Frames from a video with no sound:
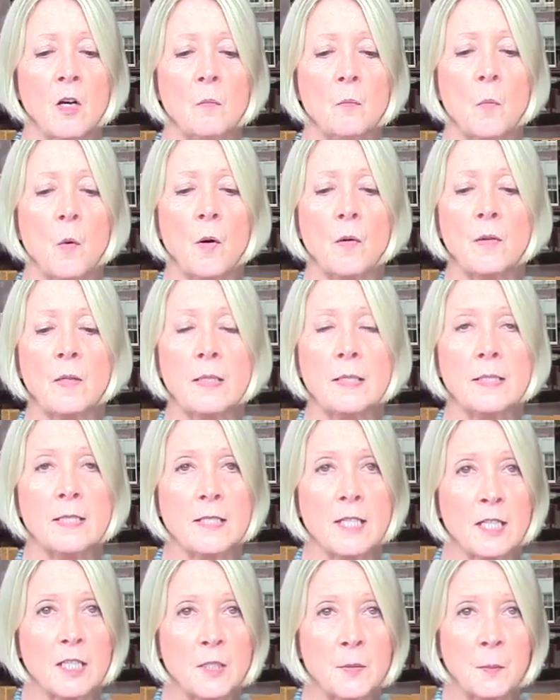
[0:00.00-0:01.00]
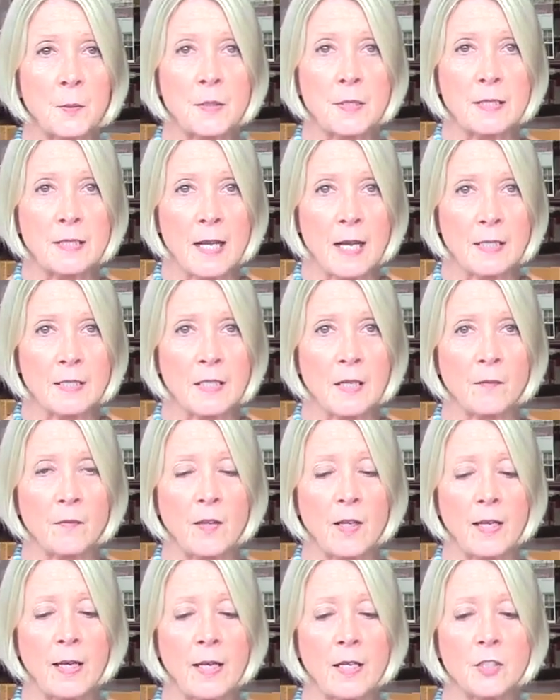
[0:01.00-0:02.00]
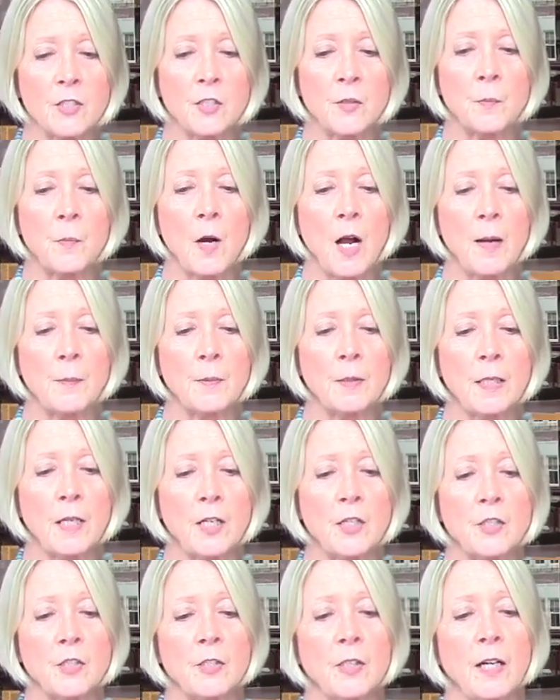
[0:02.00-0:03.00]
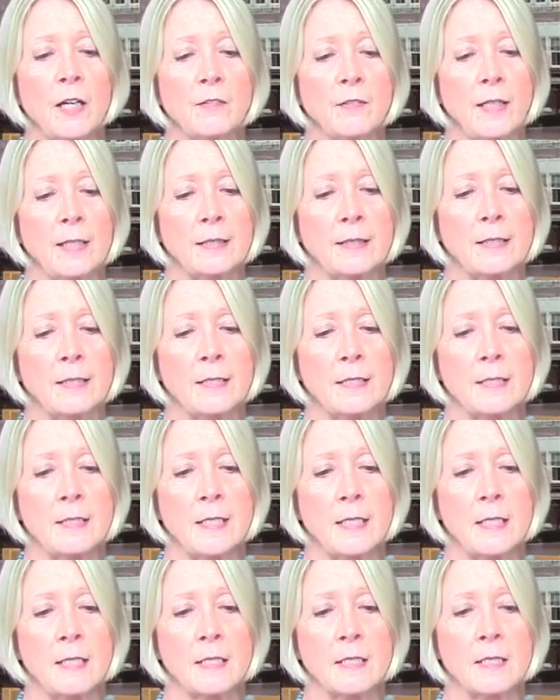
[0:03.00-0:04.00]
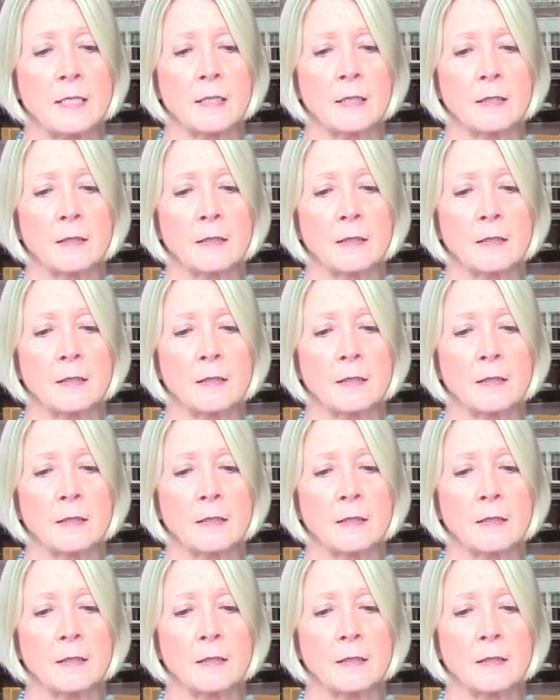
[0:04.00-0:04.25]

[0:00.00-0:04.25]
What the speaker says: More than 6% of the Haitian population have had the disease.